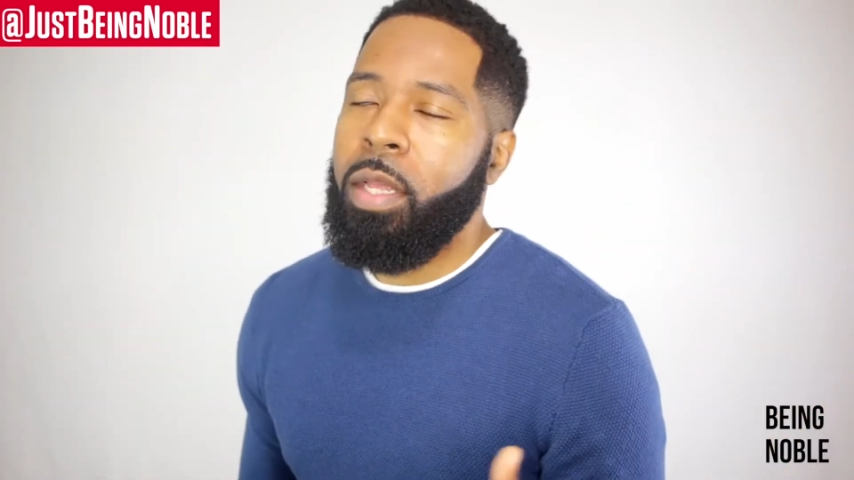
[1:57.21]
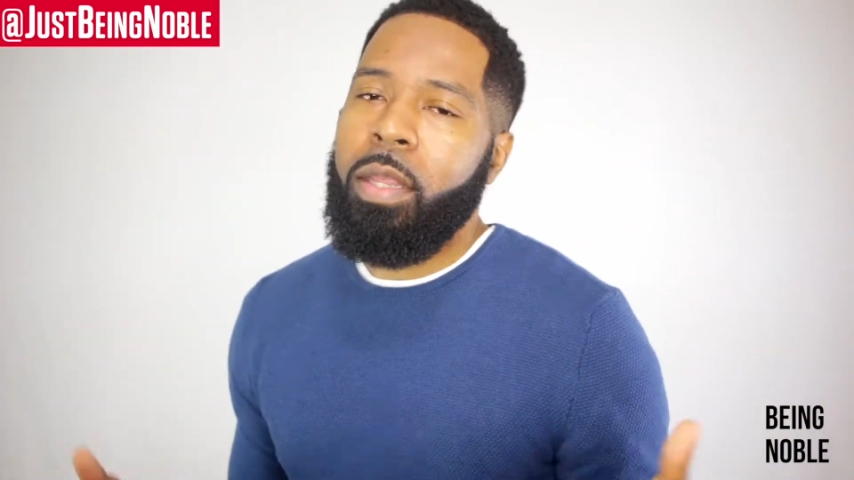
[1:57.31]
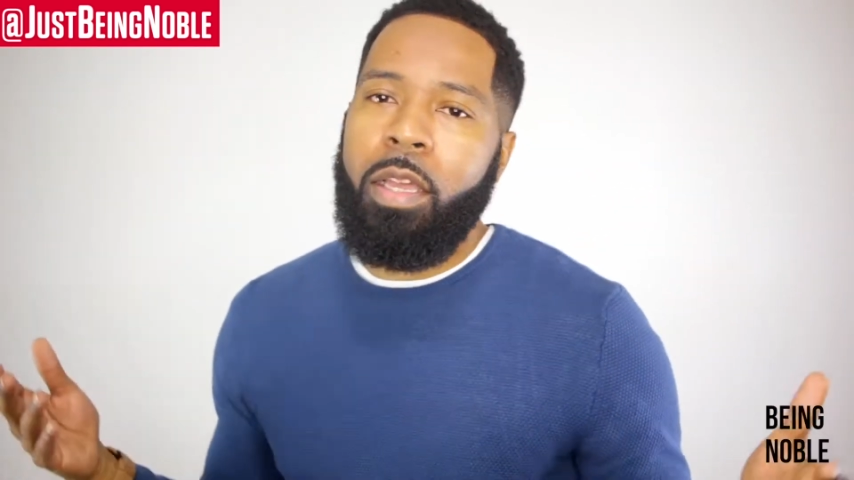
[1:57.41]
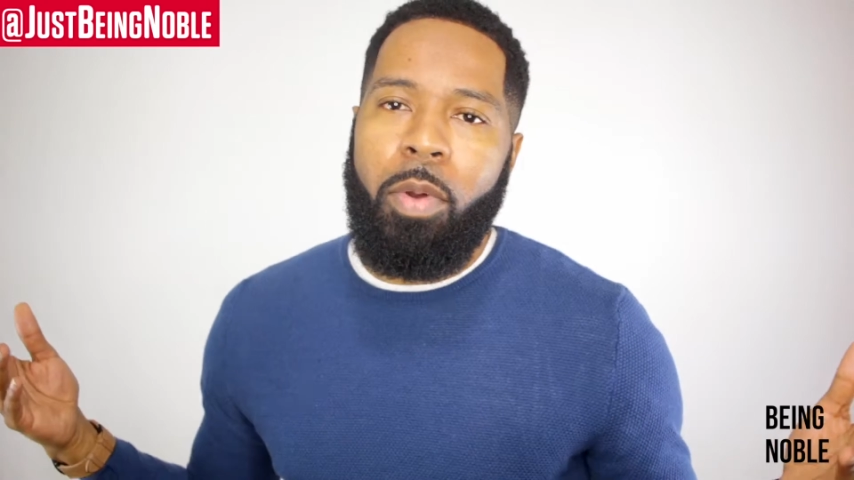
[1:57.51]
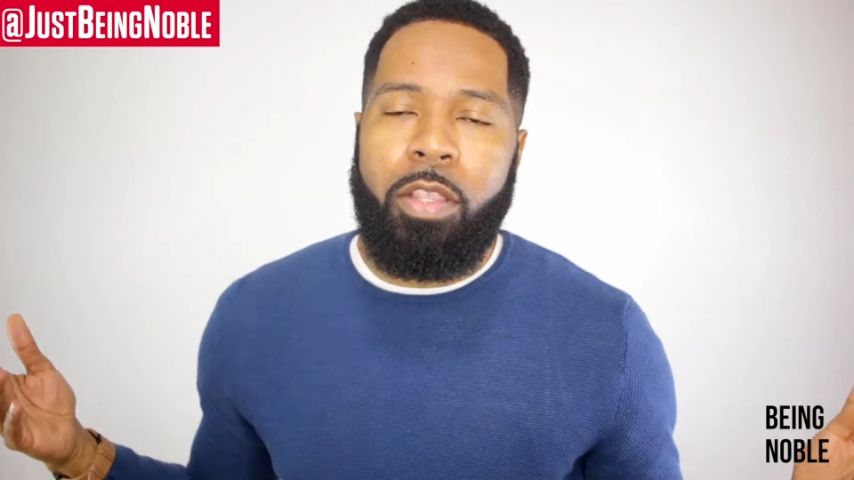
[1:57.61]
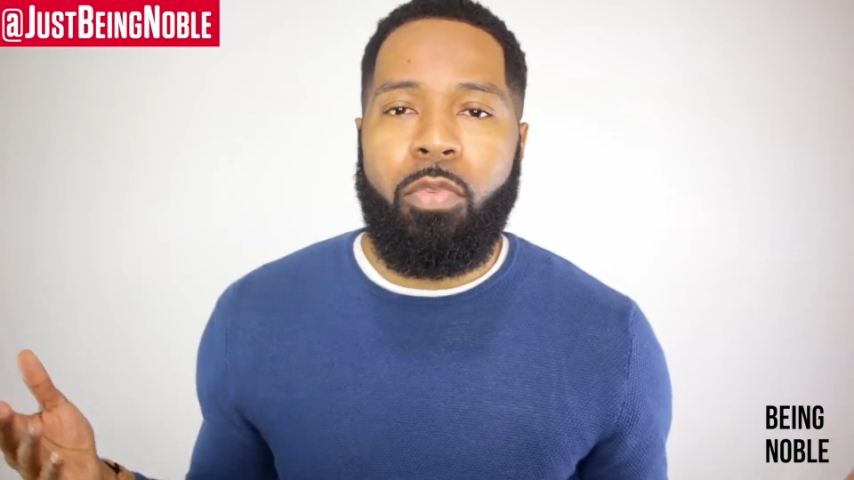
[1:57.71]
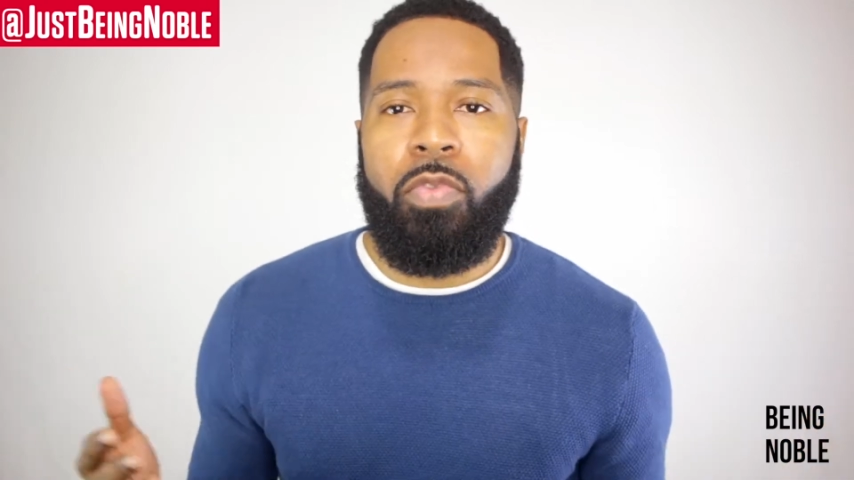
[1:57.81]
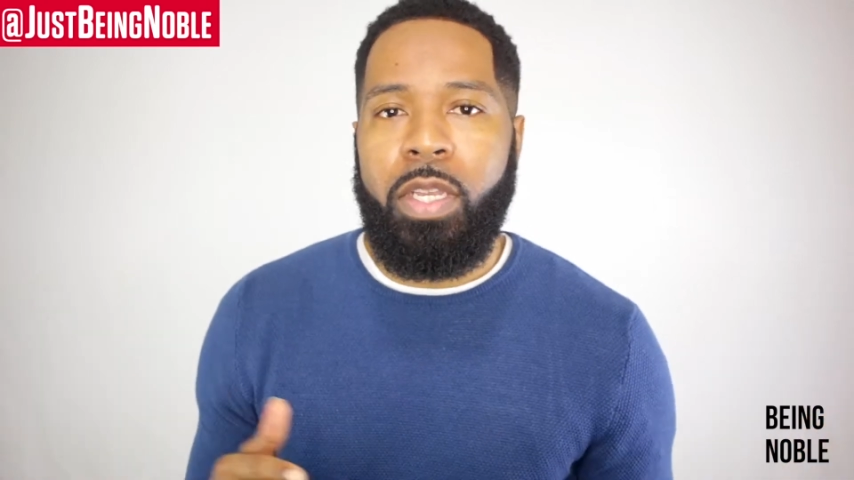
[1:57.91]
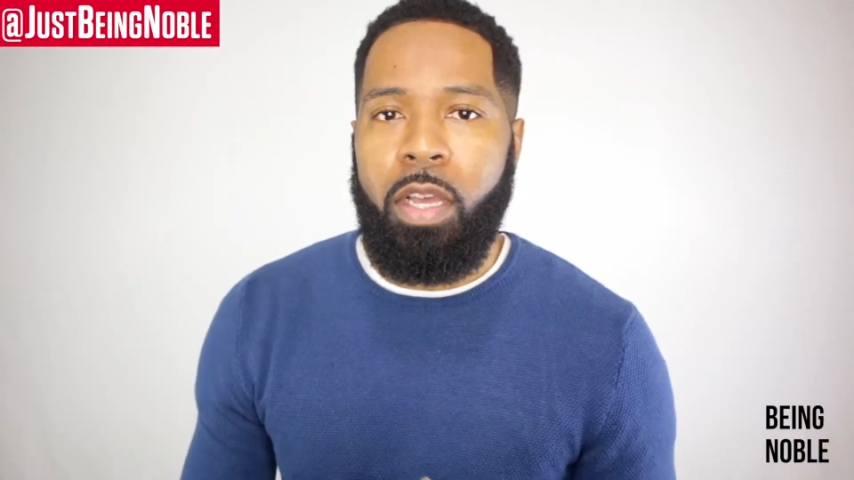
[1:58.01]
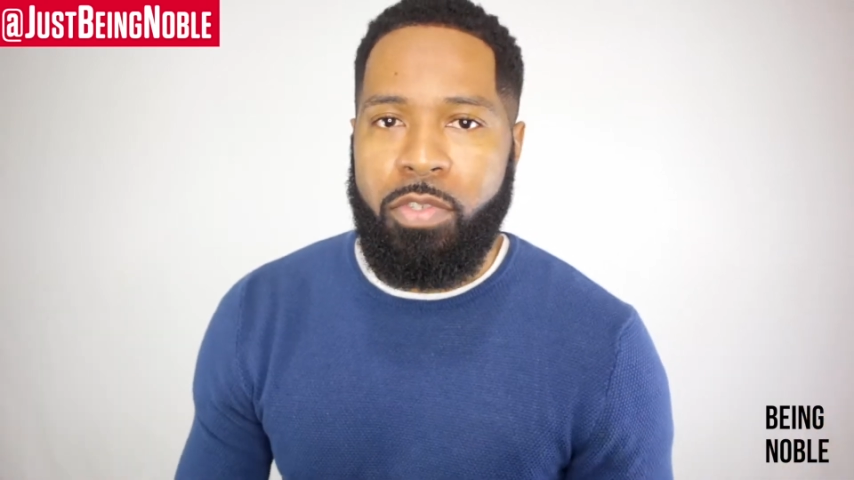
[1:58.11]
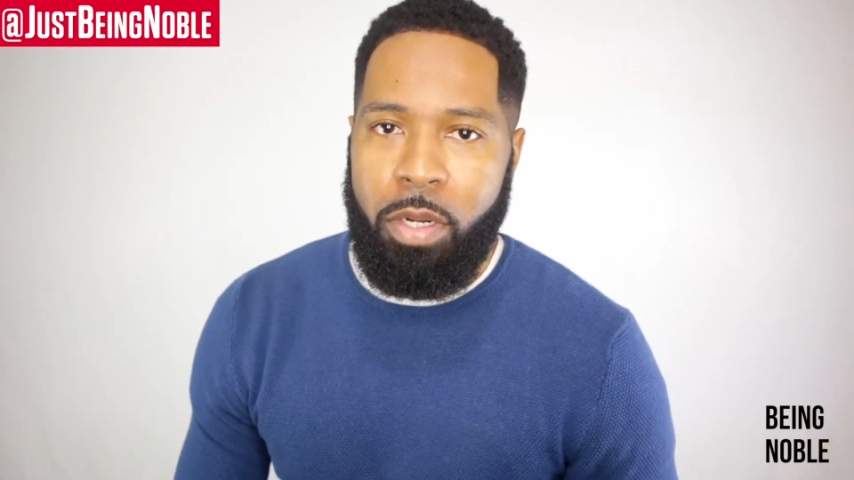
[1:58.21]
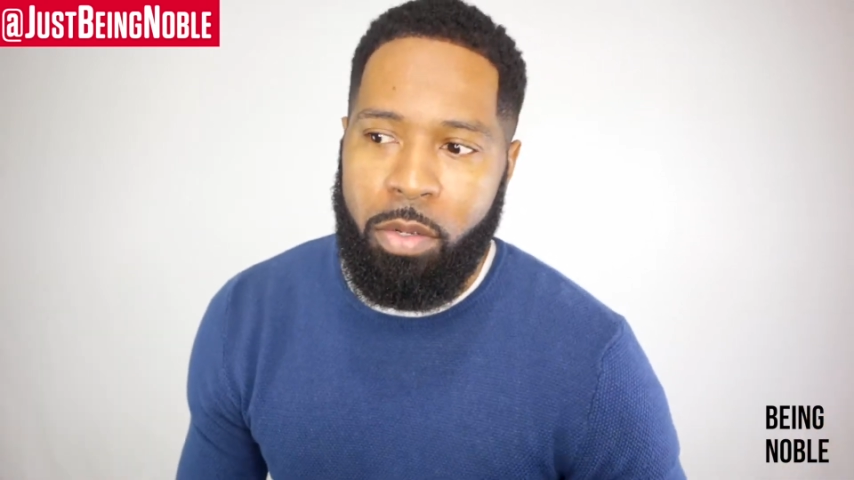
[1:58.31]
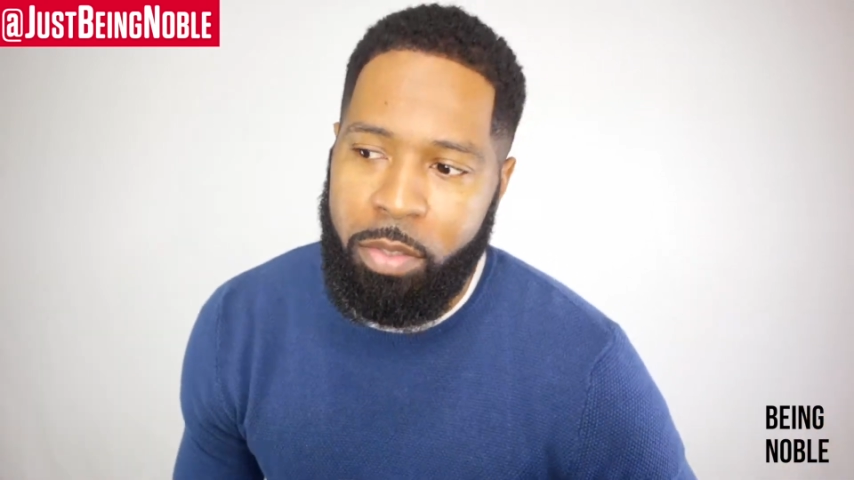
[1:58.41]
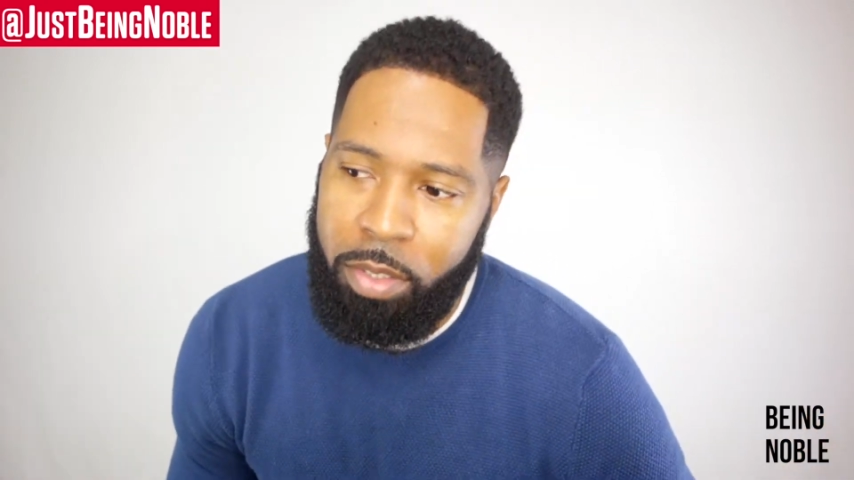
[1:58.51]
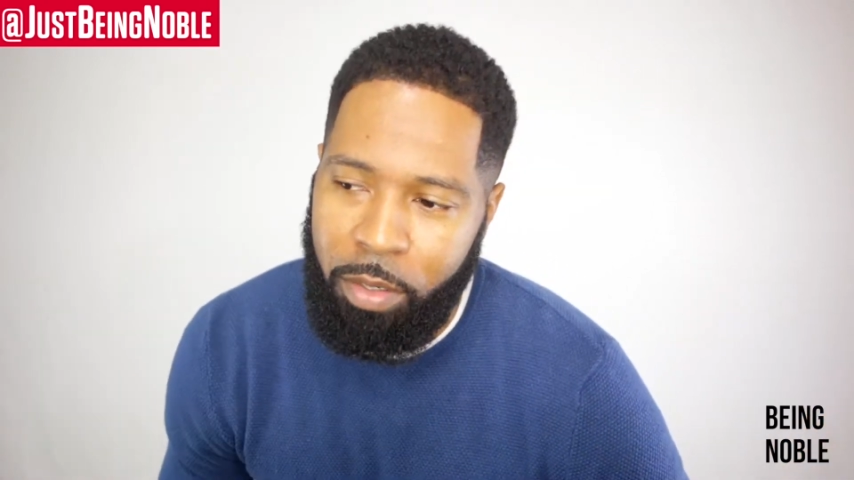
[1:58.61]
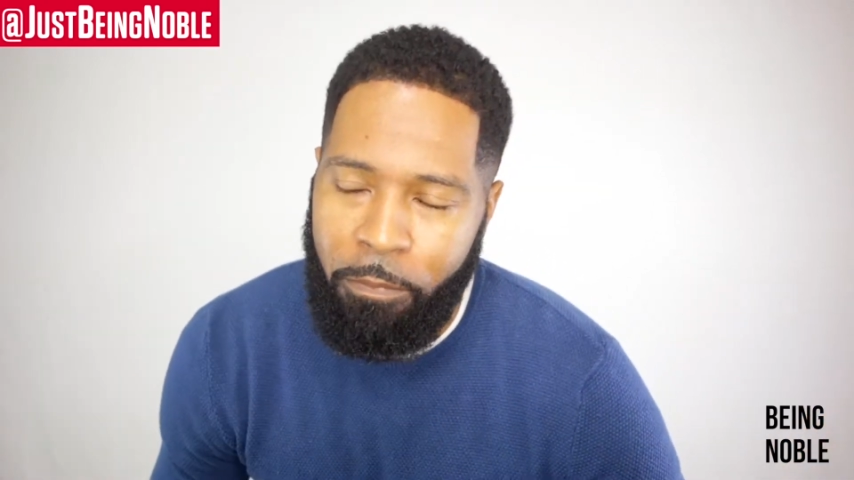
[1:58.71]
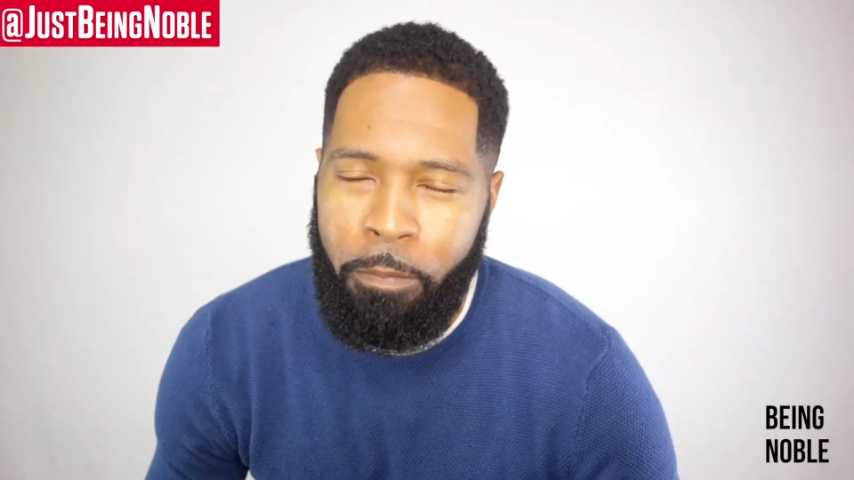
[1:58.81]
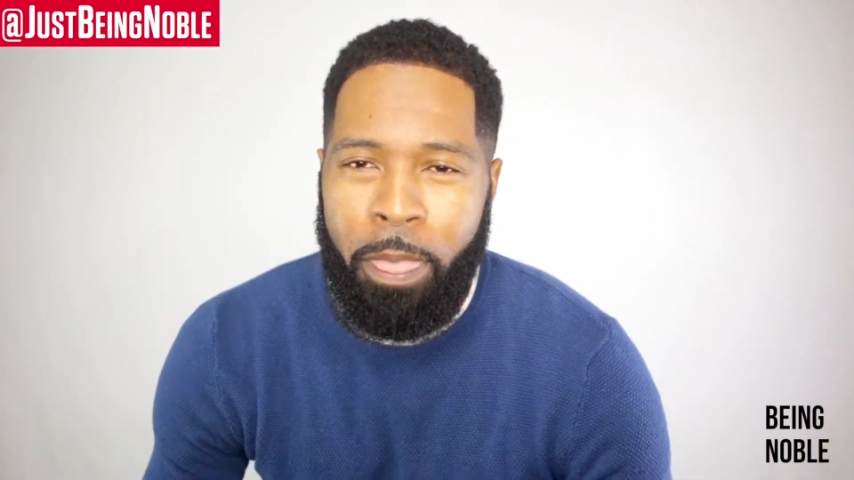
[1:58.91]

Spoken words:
Think about the movie Love Jones.